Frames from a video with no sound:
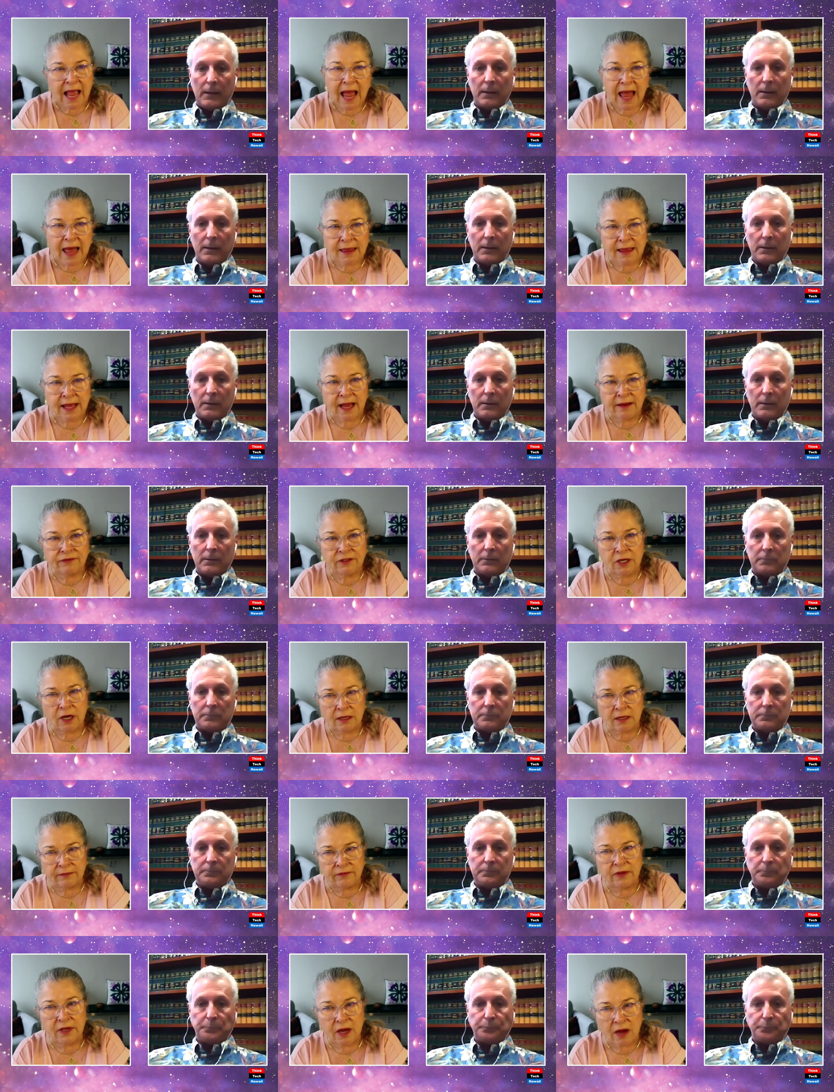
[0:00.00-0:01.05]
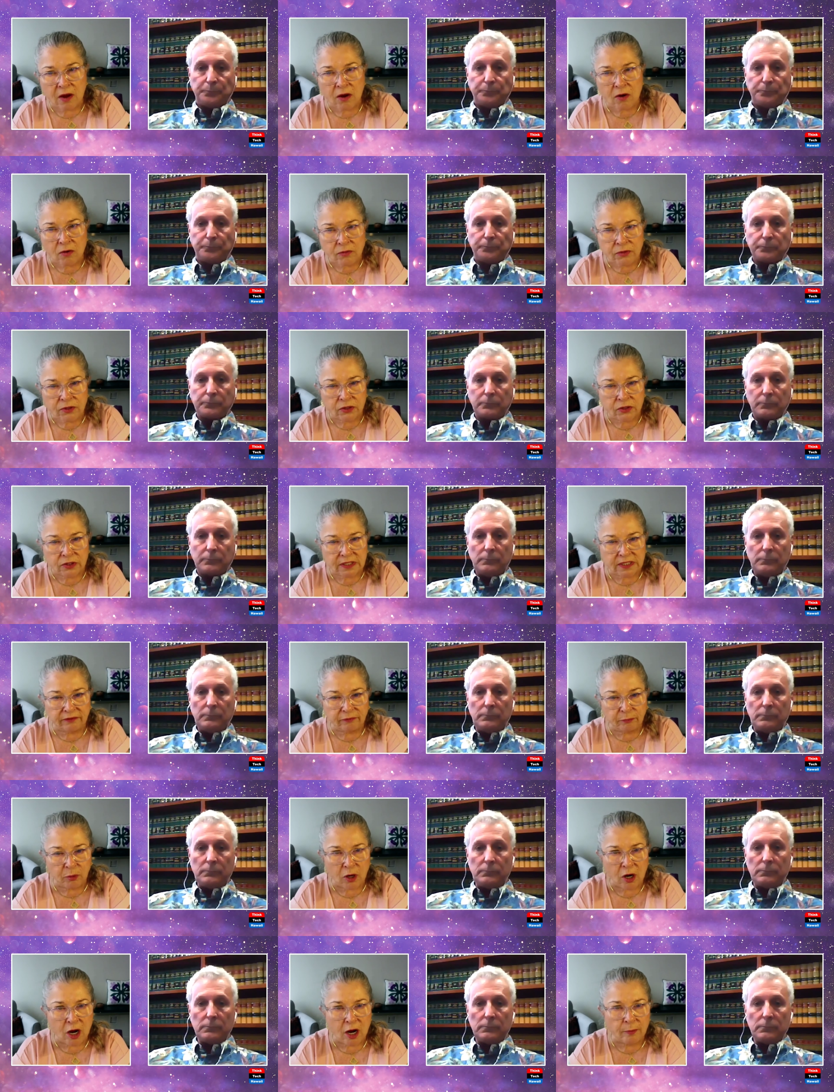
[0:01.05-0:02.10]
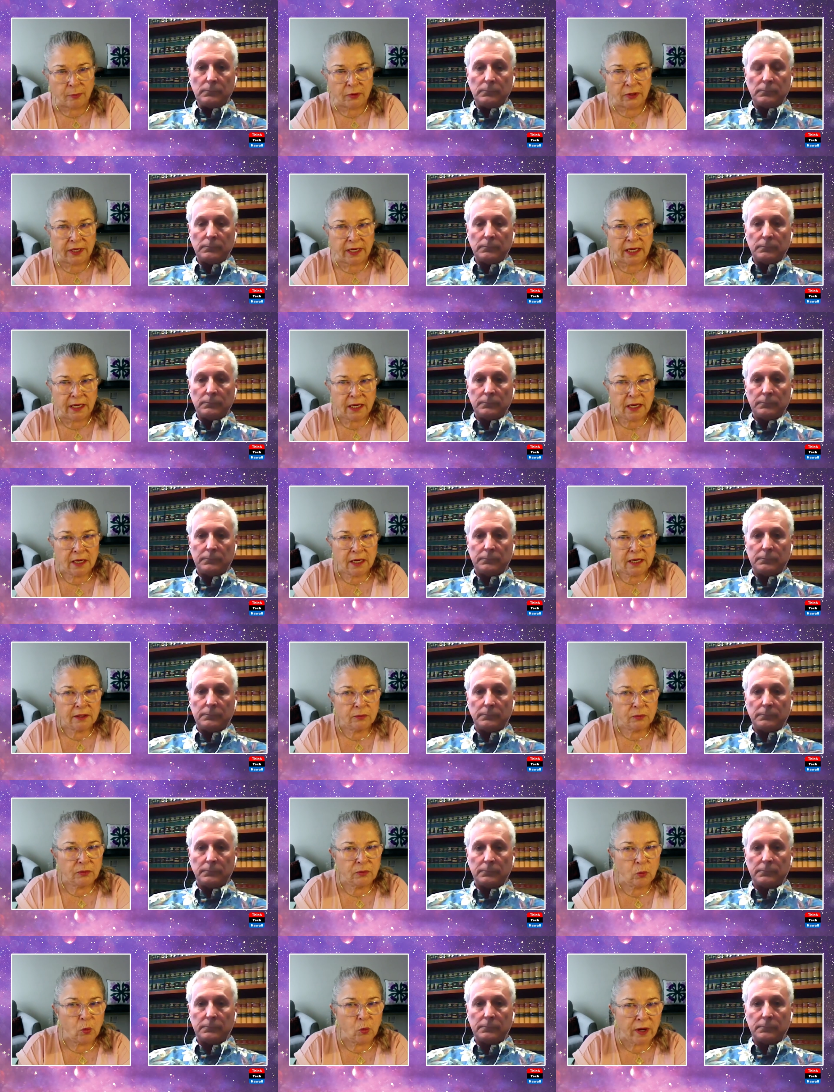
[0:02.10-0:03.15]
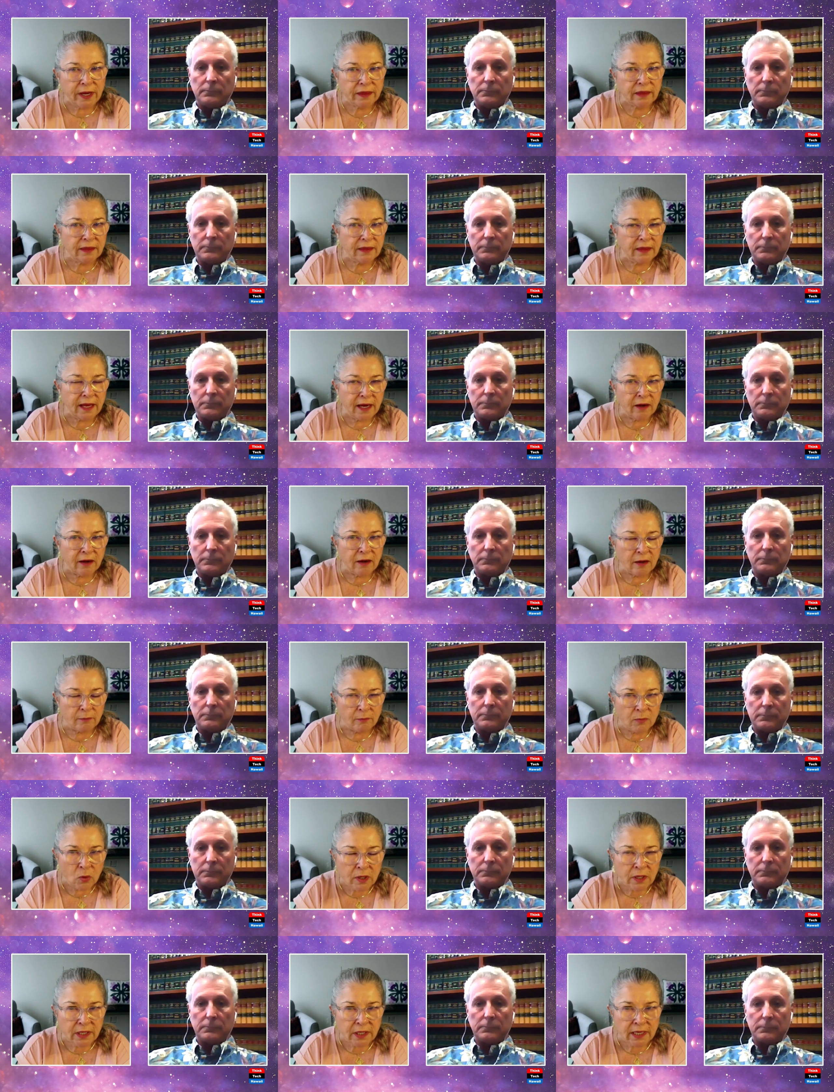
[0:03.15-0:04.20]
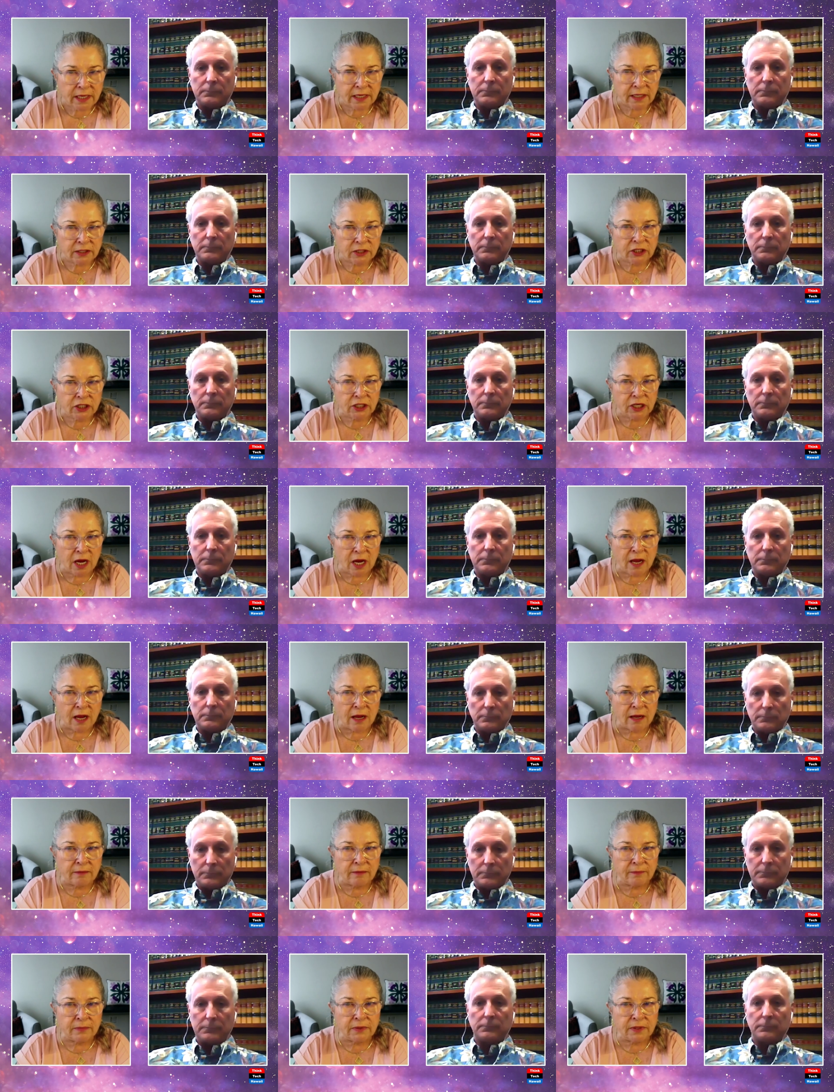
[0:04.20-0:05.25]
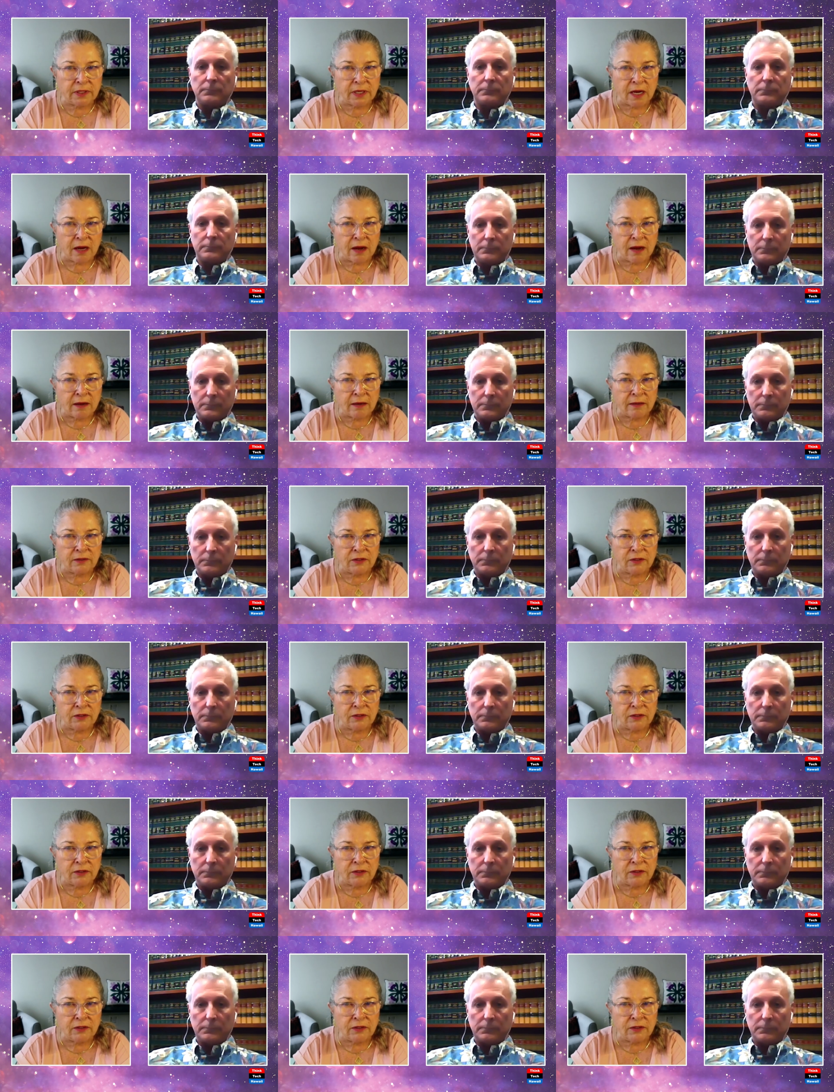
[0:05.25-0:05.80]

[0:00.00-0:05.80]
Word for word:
Speaker 1: that left all of the owners of property with their mortgage uh, uh